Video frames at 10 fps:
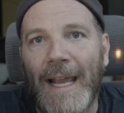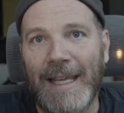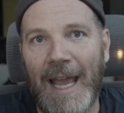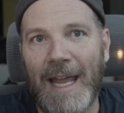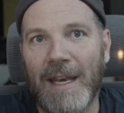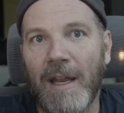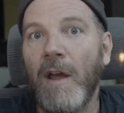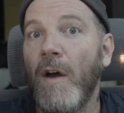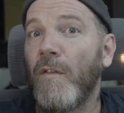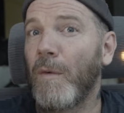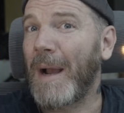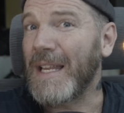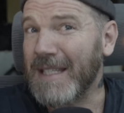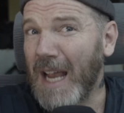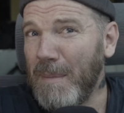I can. For my
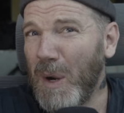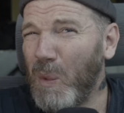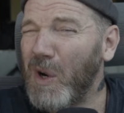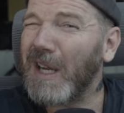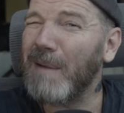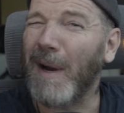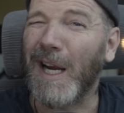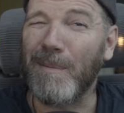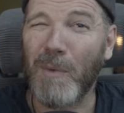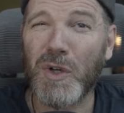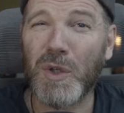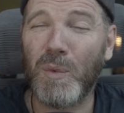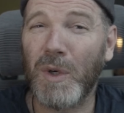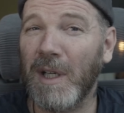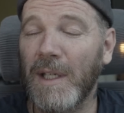assignment work and my commercial
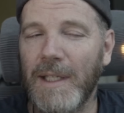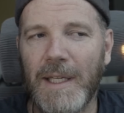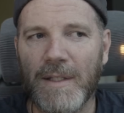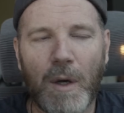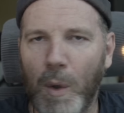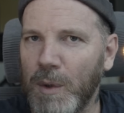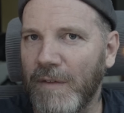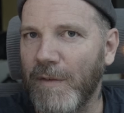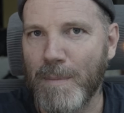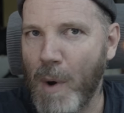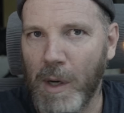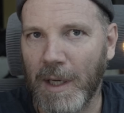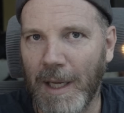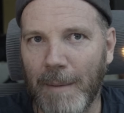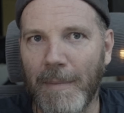work, it's a whole different
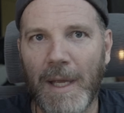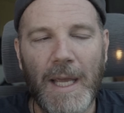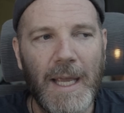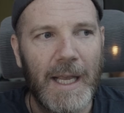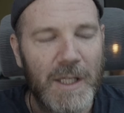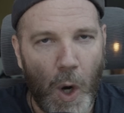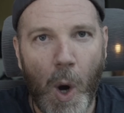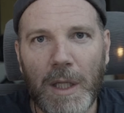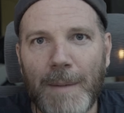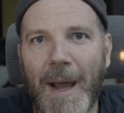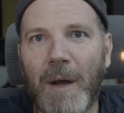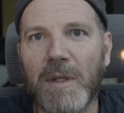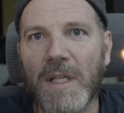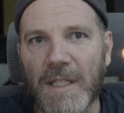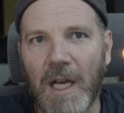ballgame. It's all
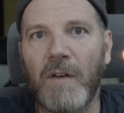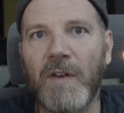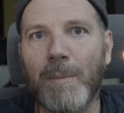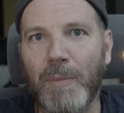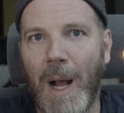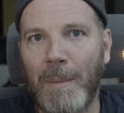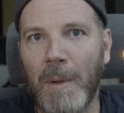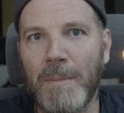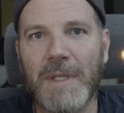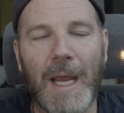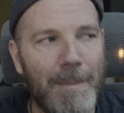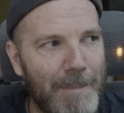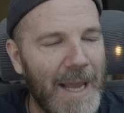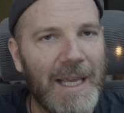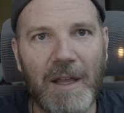about solving problems
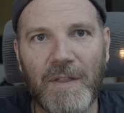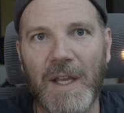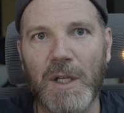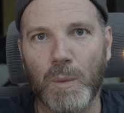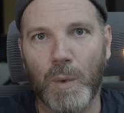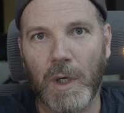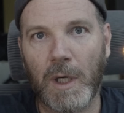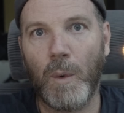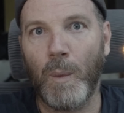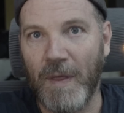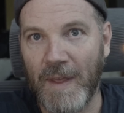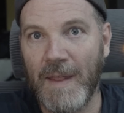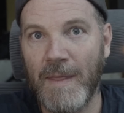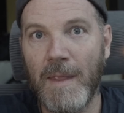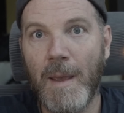and making things work
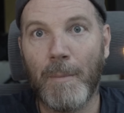within